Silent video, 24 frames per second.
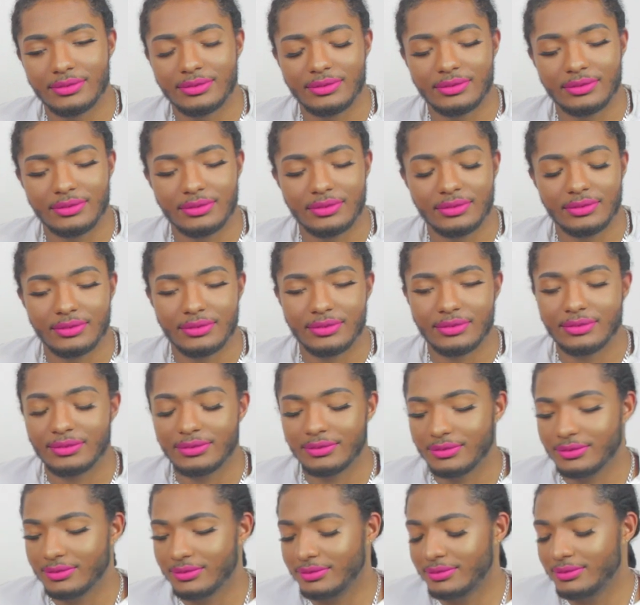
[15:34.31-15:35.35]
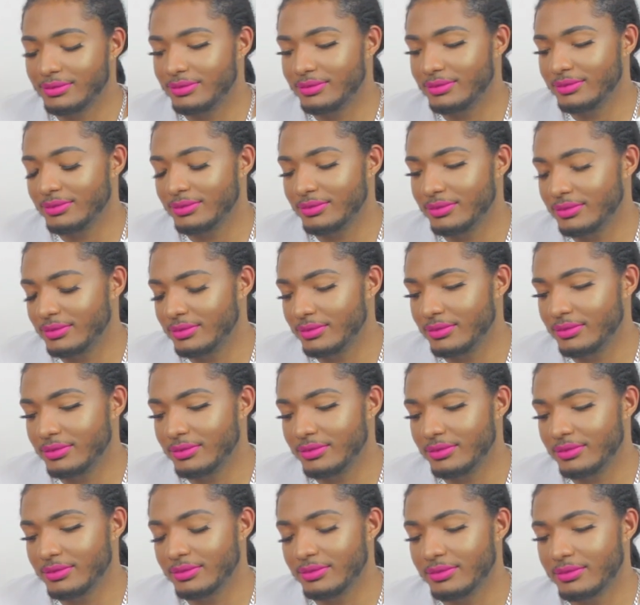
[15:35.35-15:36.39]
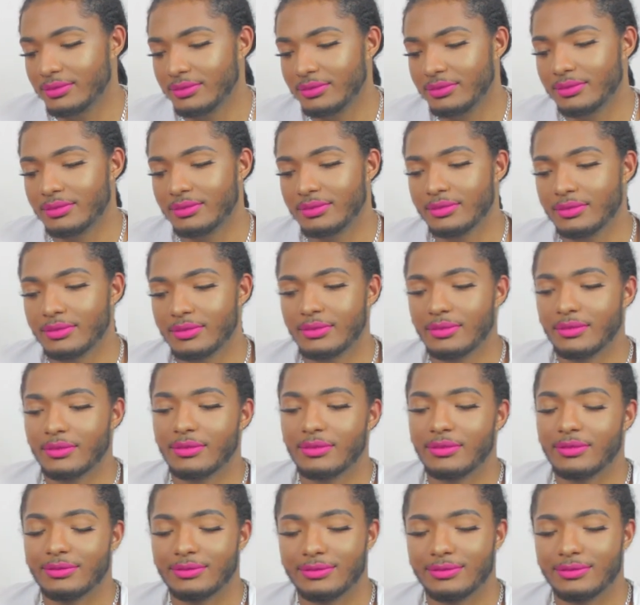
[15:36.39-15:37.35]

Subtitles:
This person isn't speaking.